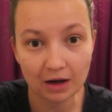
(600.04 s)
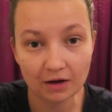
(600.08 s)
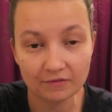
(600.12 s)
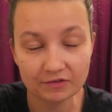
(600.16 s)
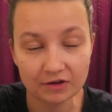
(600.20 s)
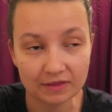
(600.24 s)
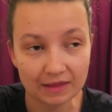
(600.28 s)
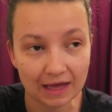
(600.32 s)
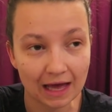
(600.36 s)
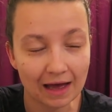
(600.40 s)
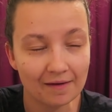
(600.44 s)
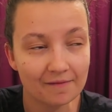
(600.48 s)

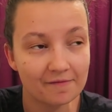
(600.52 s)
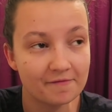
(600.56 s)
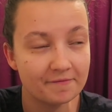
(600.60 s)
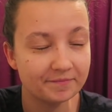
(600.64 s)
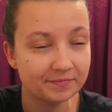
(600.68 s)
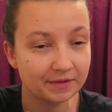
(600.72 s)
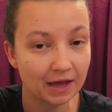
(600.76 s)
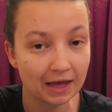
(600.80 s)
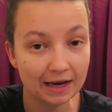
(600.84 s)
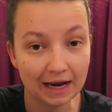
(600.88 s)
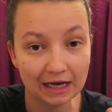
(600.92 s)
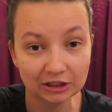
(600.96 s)
after that.
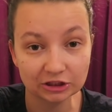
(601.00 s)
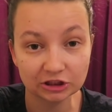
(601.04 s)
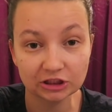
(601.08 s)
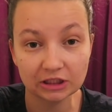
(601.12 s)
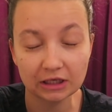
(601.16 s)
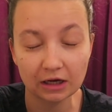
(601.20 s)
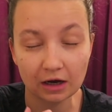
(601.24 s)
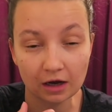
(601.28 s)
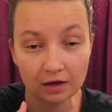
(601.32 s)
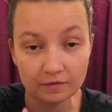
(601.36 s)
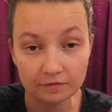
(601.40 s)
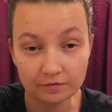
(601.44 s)
And
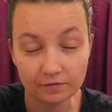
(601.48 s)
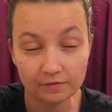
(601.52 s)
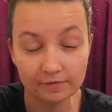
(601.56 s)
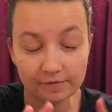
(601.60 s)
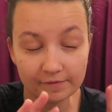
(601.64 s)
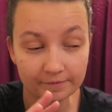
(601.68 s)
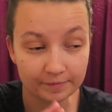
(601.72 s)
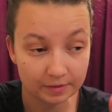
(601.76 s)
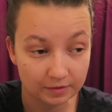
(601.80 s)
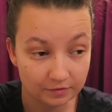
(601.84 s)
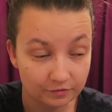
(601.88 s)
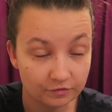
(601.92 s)
actually, I've
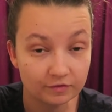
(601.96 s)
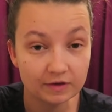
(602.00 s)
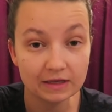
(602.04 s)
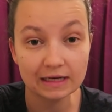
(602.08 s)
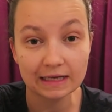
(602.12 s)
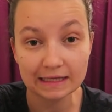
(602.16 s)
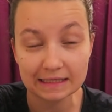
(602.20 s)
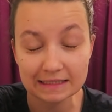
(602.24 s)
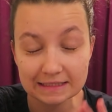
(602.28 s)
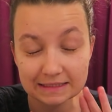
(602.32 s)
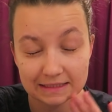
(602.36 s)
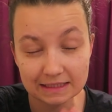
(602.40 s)
been
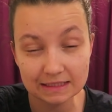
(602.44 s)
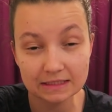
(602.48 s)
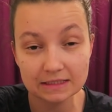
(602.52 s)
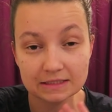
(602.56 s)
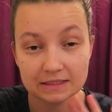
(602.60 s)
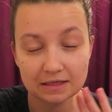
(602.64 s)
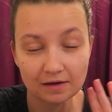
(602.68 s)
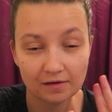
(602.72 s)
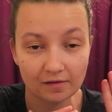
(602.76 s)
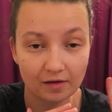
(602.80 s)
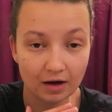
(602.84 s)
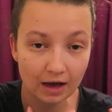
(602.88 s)
feeling
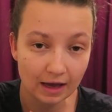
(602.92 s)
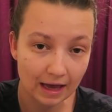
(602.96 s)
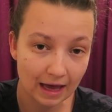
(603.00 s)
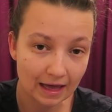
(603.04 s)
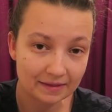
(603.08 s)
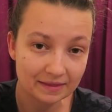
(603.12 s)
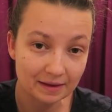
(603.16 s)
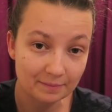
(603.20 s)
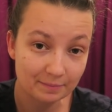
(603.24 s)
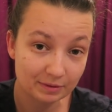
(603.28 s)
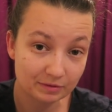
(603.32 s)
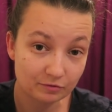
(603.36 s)
since I
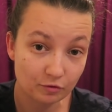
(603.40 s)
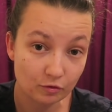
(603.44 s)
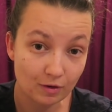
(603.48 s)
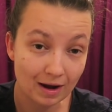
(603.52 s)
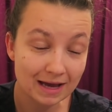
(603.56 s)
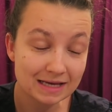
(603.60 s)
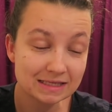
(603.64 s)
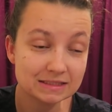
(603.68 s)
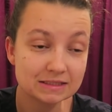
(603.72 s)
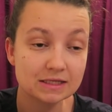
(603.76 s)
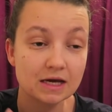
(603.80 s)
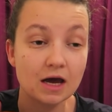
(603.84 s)
had that bit of a
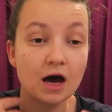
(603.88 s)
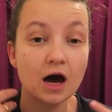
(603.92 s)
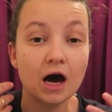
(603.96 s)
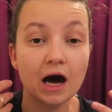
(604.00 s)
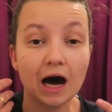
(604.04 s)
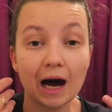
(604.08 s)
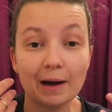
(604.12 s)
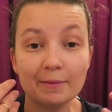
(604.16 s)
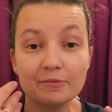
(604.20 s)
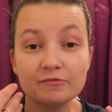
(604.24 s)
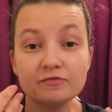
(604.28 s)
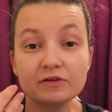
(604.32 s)
rest,
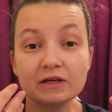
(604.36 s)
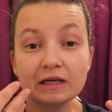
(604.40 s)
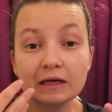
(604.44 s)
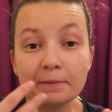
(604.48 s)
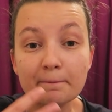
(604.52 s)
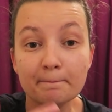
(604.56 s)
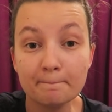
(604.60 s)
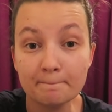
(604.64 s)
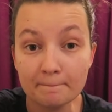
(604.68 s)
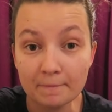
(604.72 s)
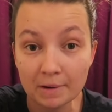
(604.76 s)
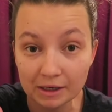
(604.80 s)
I'm
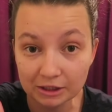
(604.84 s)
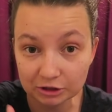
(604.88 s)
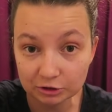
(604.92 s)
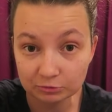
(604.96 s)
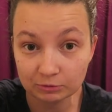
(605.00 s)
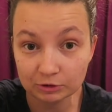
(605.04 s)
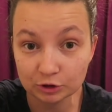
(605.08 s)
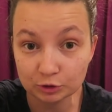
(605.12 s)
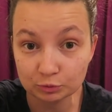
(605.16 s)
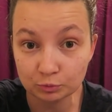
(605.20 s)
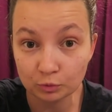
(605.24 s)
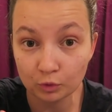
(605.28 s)
feeling much,
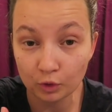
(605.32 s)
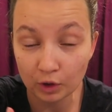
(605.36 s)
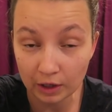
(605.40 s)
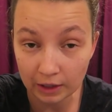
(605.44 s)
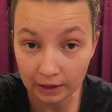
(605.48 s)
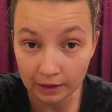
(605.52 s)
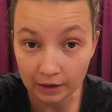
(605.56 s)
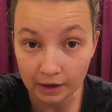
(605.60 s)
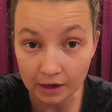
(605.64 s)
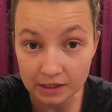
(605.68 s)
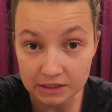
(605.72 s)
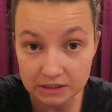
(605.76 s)
much more
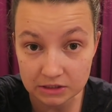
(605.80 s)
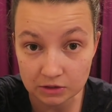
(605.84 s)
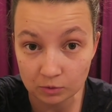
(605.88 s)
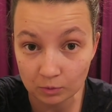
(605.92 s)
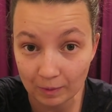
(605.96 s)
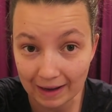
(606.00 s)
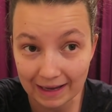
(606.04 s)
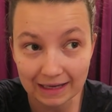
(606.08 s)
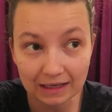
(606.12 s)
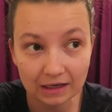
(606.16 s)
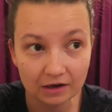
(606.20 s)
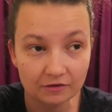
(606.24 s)
alert and
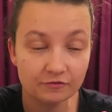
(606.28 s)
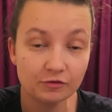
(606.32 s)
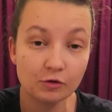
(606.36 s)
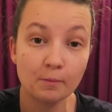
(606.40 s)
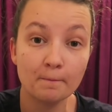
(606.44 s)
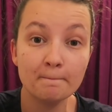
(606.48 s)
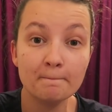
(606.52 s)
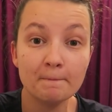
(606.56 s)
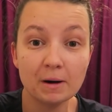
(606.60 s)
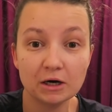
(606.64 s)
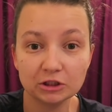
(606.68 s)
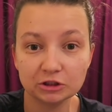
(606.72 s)
awake, and I feel
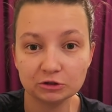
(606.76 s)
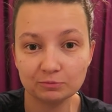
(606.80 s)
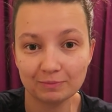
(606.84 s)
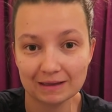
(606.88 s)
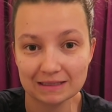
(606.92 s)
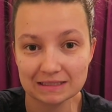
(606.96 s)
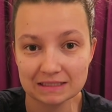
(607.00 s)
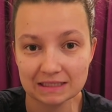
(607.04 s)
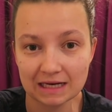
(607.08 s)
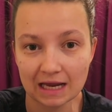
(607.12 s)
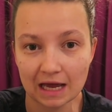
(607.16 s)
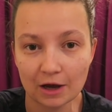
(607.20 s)
much
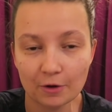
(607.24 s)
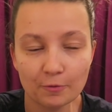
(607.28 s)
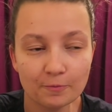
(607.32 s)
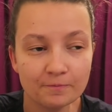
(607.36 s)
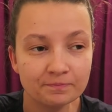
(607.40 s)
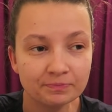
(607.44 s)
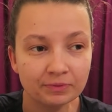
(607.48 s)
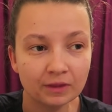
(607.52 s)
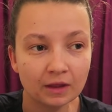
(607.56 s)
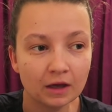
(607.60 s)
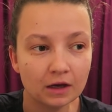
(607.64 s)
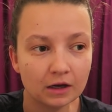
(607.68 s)
better now.
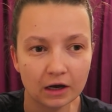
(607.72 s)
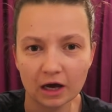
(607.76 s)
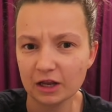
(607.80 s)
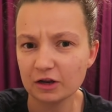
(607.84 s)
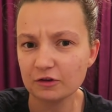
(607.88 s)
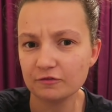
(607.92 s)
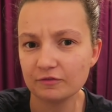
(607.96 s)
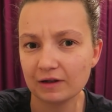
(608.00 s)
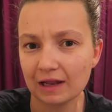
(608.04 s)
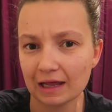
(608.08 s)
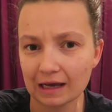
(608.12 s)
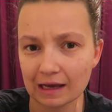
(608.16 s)
Kind
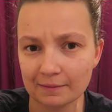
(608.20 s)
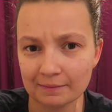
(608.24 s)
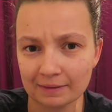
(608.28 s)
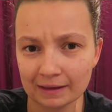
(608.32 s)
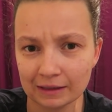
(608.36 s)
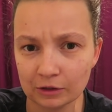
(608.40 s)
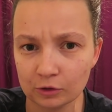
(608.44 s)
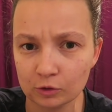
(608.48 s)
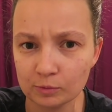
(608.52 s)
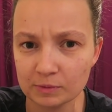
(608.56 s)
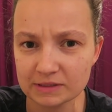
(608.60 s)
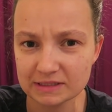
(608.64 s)
of feel like I'm
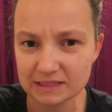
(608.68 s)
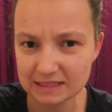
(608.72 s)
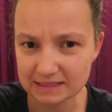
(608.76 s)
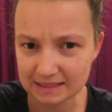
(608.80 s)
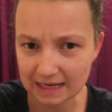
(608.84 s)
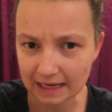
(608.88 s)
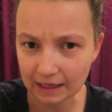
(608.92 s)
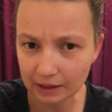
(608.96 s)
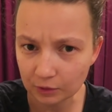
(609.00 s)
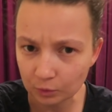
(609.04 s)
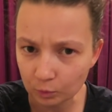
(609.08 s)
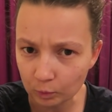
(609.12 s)
getting almost a
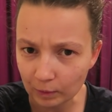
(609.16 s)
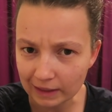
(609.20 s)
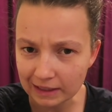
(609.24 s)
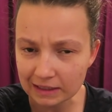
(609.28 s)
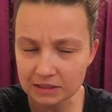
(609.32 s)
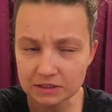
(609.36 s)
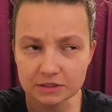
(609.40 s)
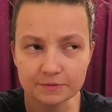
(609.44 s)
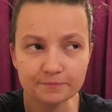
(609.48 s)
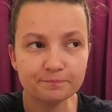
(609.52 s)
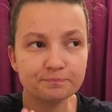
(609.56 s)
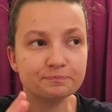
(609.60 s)
second
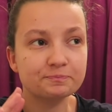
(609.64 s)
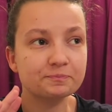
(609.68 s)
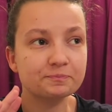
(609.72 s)
wind.